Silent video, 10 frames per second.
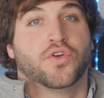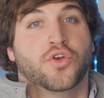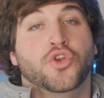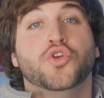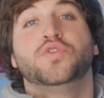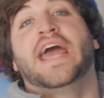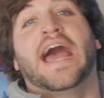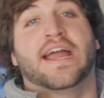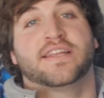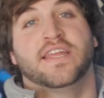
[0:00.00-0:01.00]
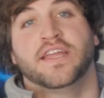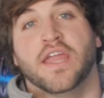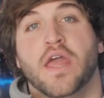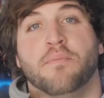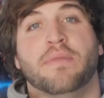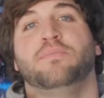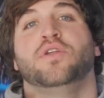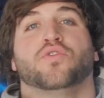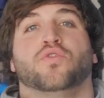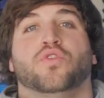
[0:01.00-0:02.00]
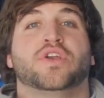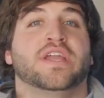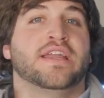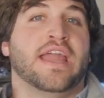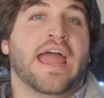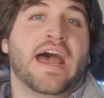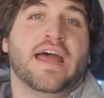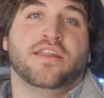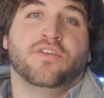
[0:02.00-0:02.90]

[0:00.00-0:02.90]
you're new to acting, maybe you're looking at,